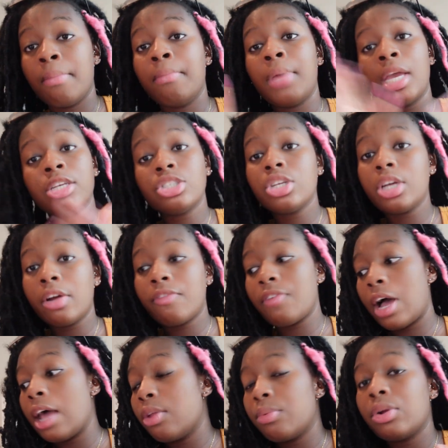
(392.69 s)
Make sure you're
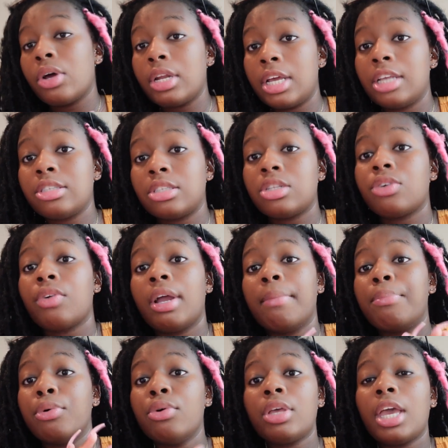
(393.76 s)
following on
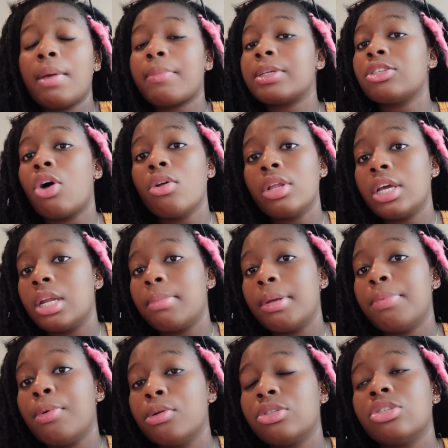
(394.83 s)
Instagram. Boot camp is only going to
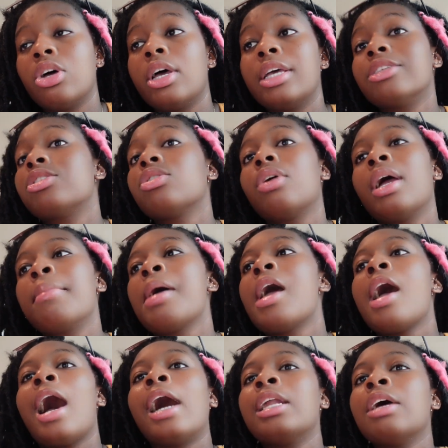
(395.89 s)
be posted on Instagram.
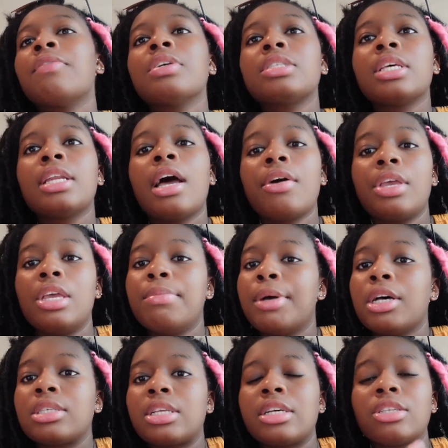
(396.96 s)
I never send out
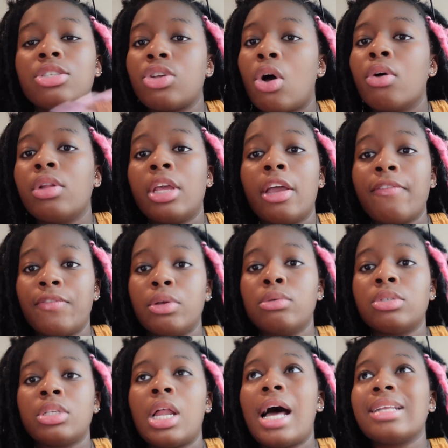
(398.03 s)
emails because it's only a few
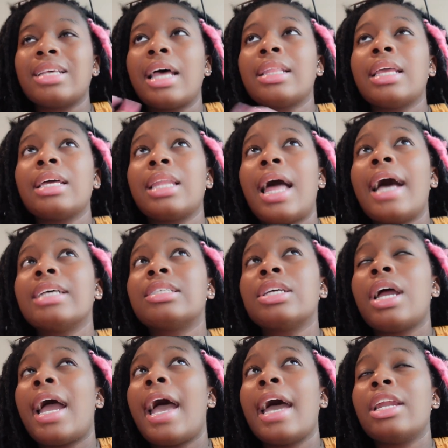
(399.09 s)
slots. I think last
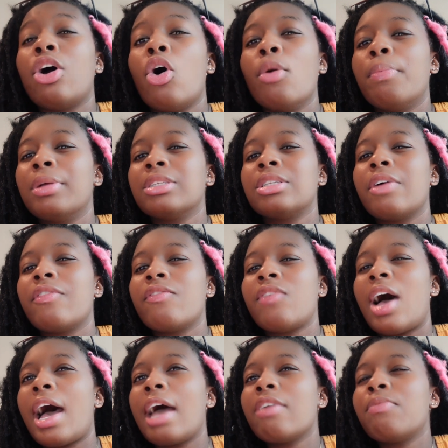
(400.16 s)
year I had it open to
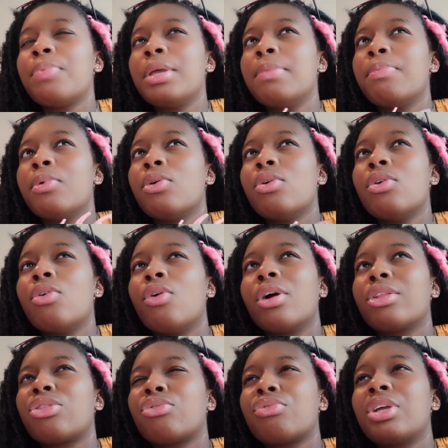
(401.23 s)
5 people
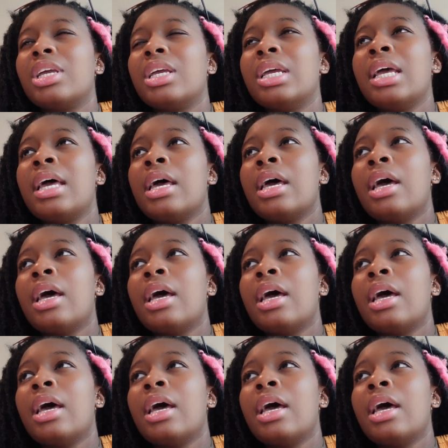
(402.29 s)
or 3.